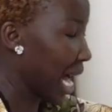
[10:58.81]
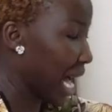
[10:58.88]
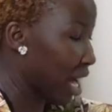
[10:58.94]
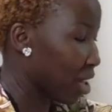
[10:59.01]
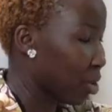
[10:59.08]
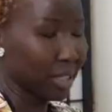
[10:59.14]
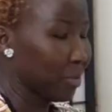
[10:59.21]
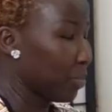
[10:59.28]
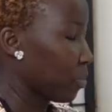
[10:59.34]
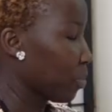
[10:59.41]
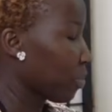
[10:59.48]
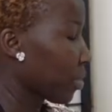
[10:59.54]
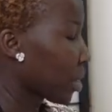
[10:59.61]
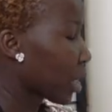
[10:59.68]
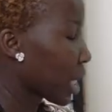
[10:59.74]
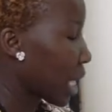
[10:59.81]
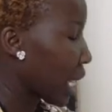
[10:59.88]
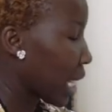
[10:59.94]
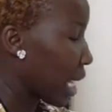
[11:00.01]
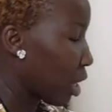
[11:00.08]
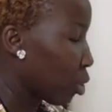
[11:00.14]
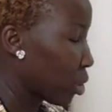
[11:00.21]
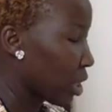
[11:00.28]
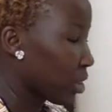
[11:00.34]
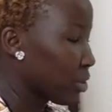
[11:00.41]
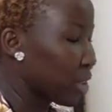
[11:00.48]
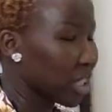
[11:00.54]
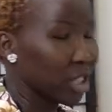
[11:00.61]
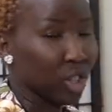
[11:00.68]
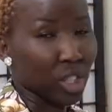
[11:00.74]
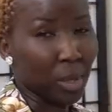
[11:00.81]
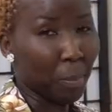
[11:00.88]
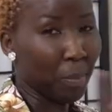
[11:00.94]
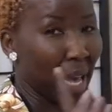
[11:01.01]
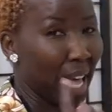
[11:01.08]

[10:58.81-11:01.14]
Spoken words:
I would have ditched the